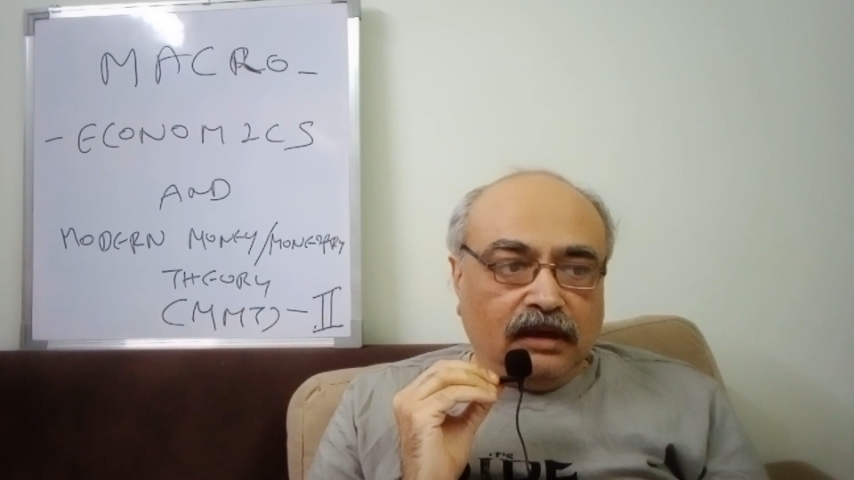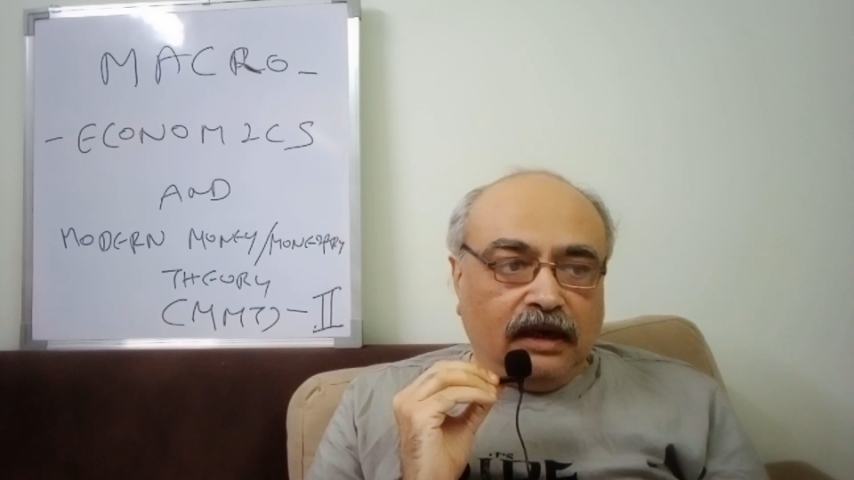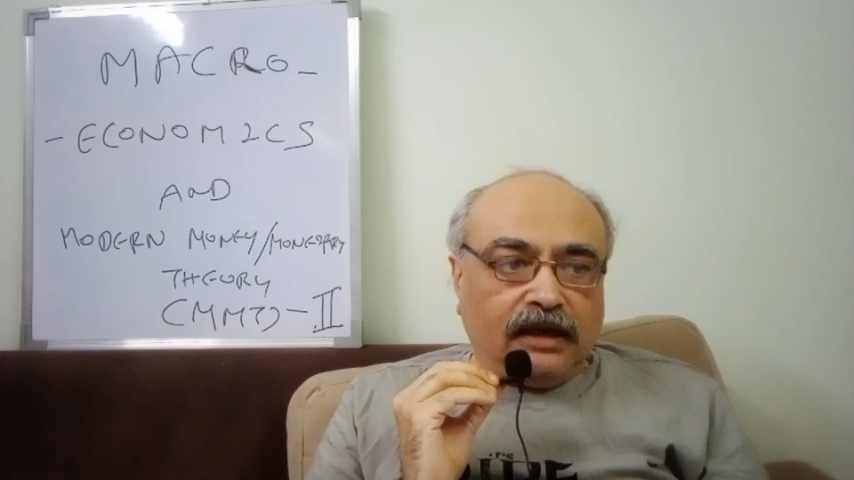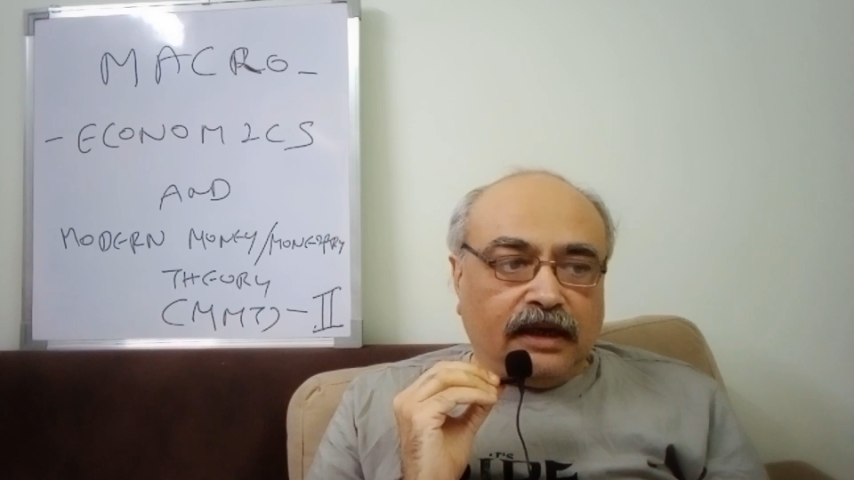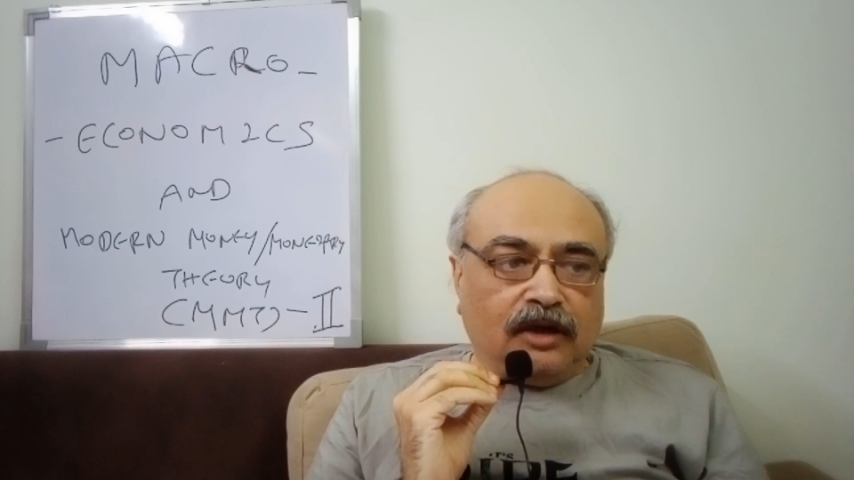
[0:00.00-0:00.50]

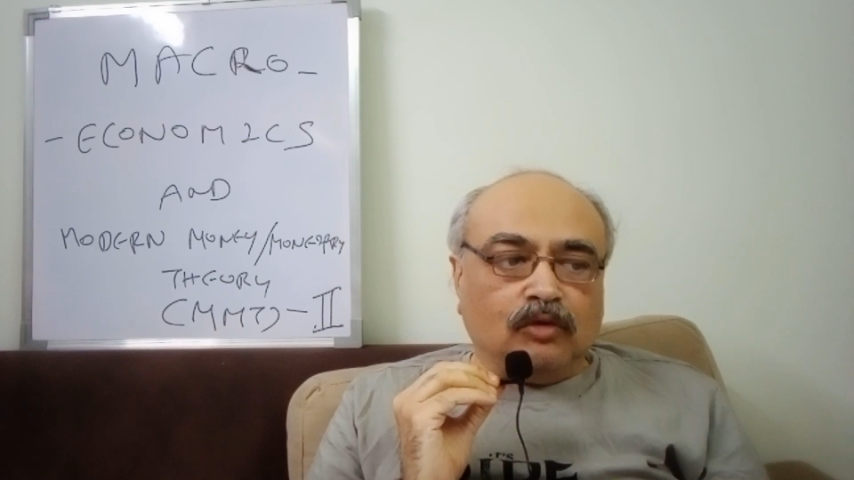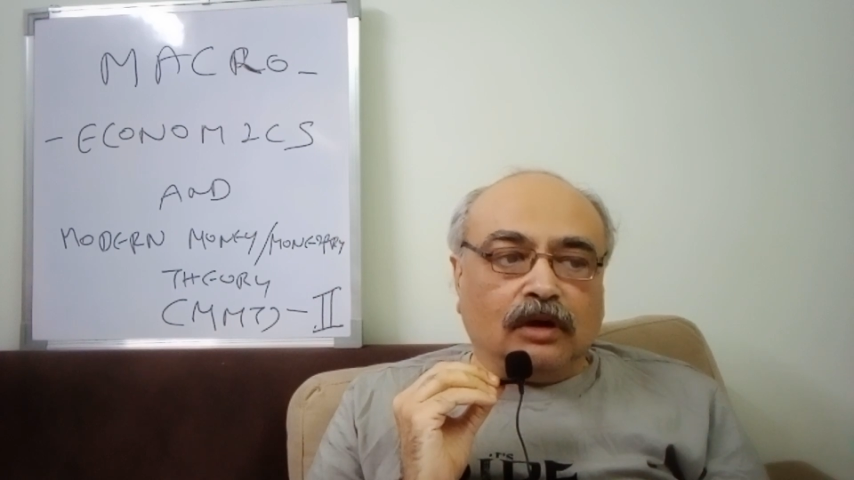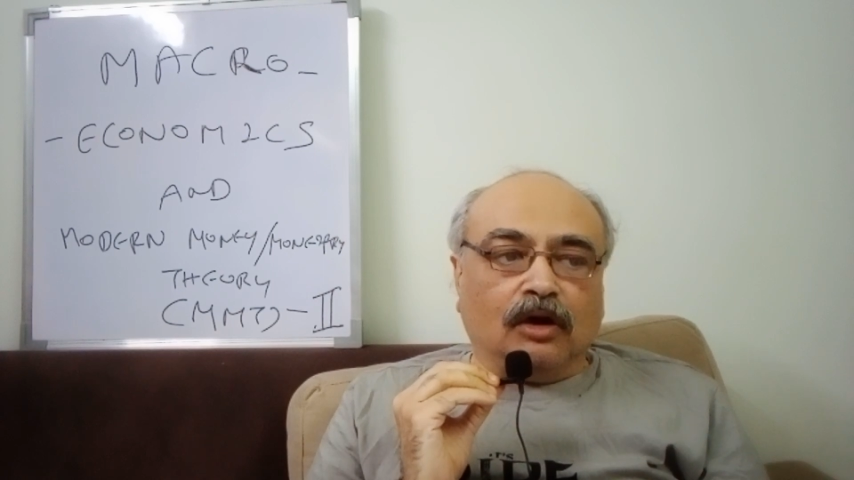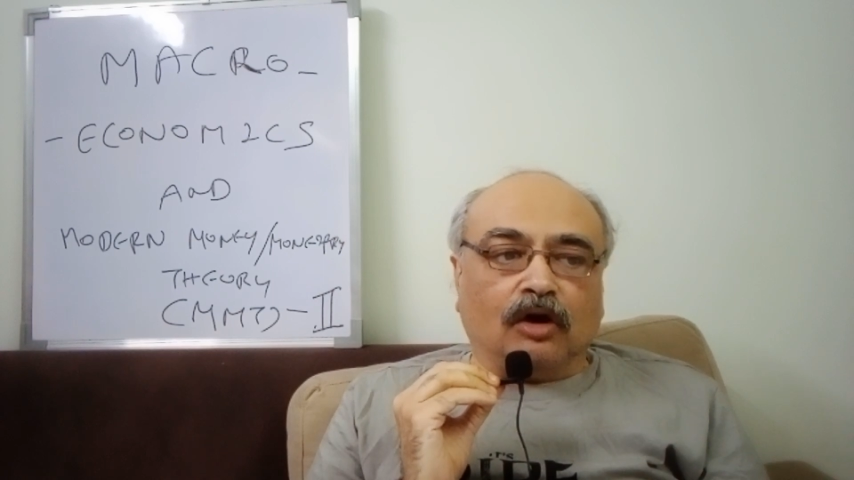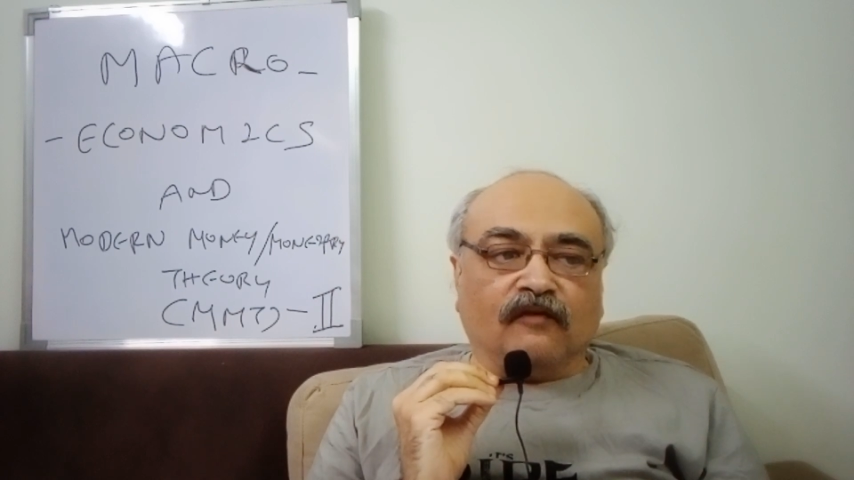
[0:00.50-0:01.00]
it can do
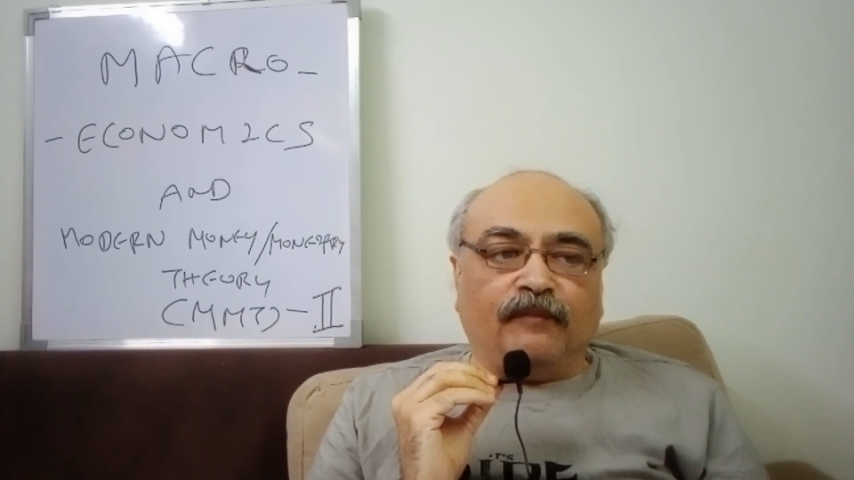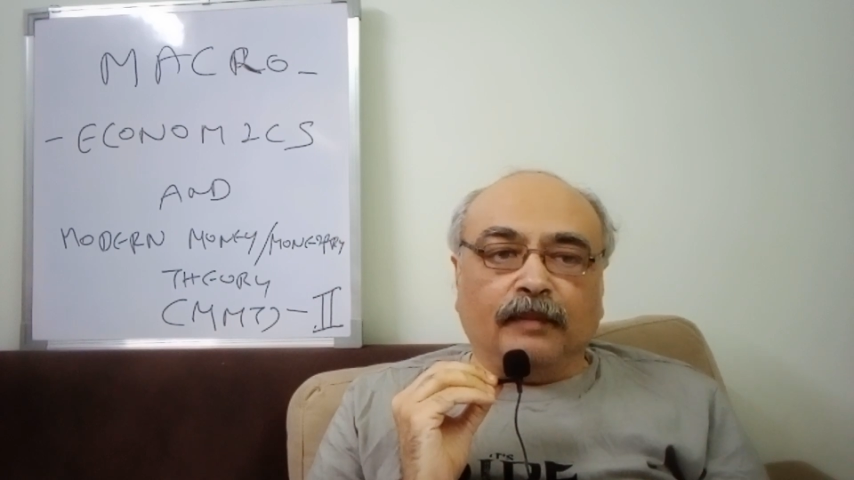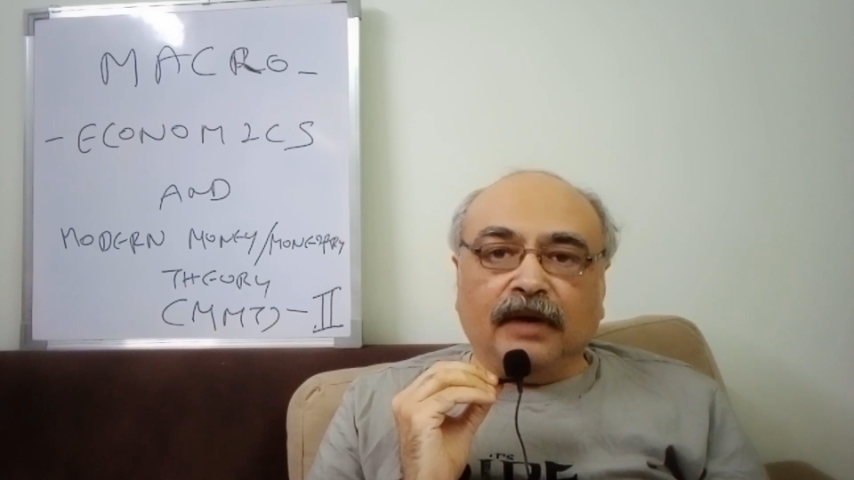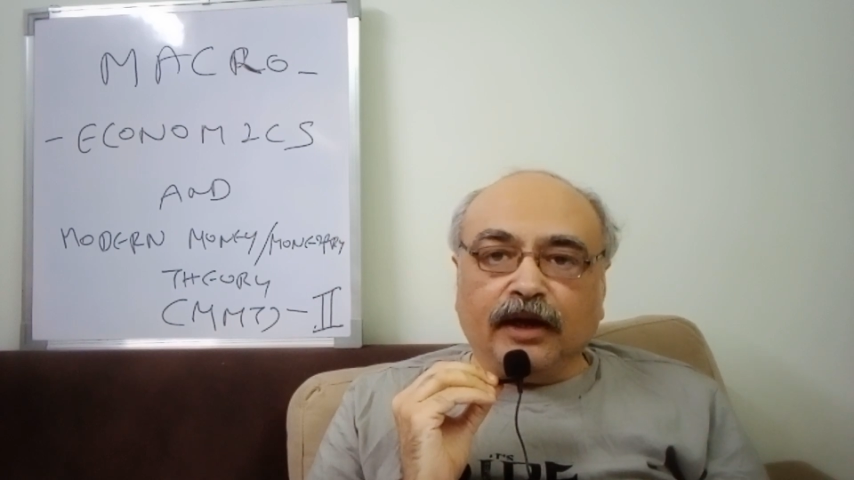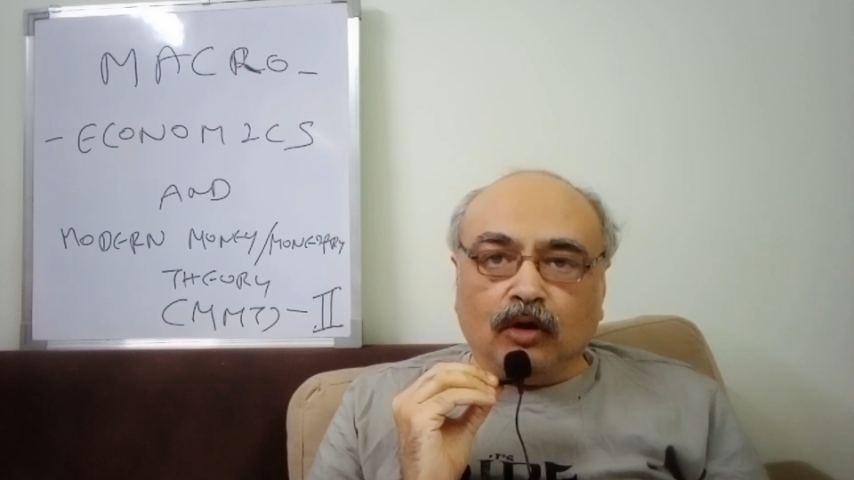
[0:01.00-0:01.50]
a lot of
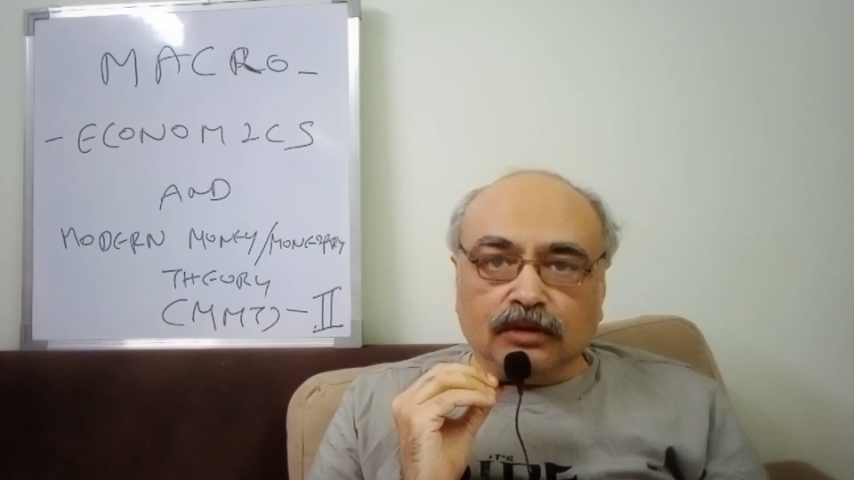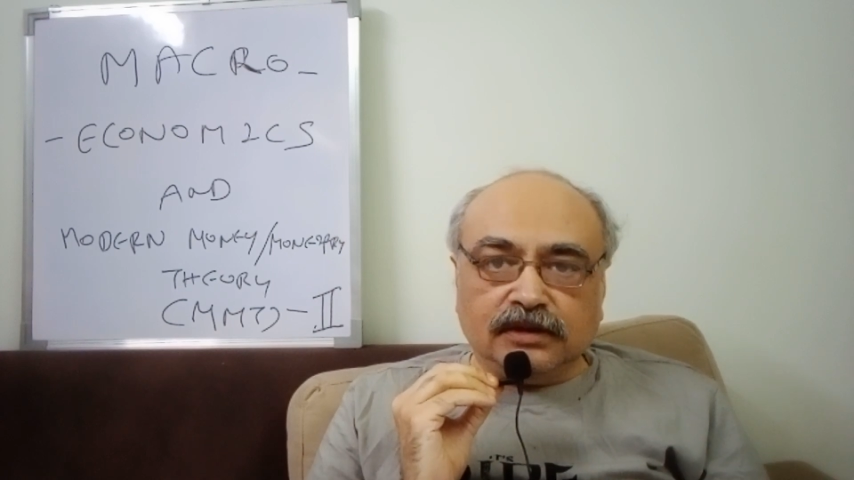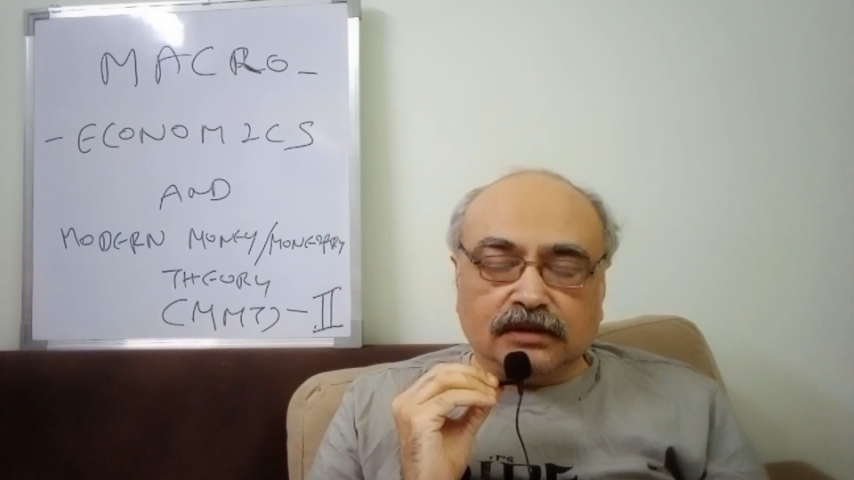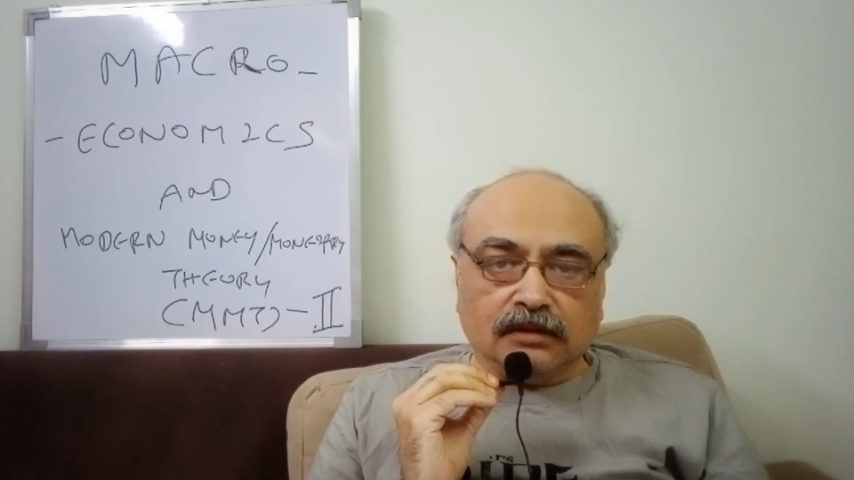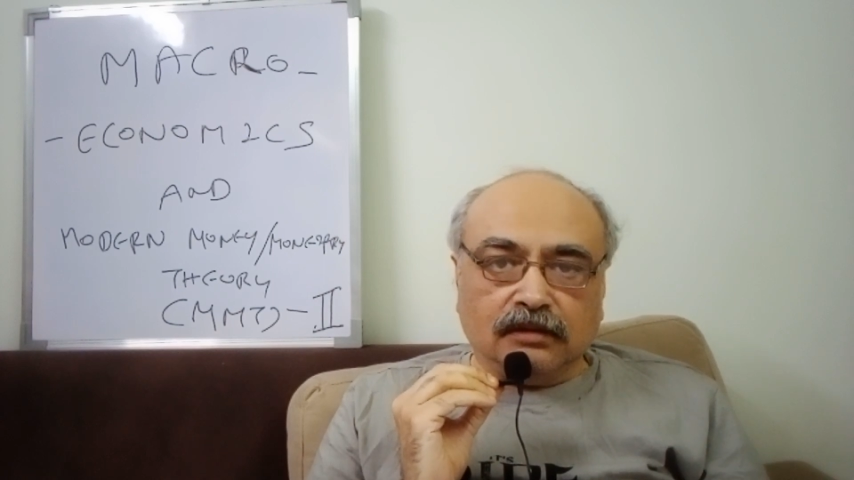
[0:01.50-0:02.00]
public
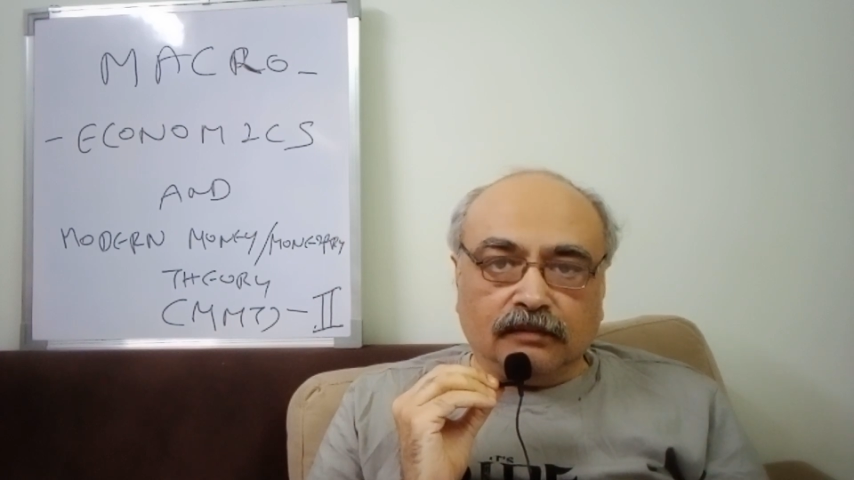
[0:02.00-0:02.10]
goods,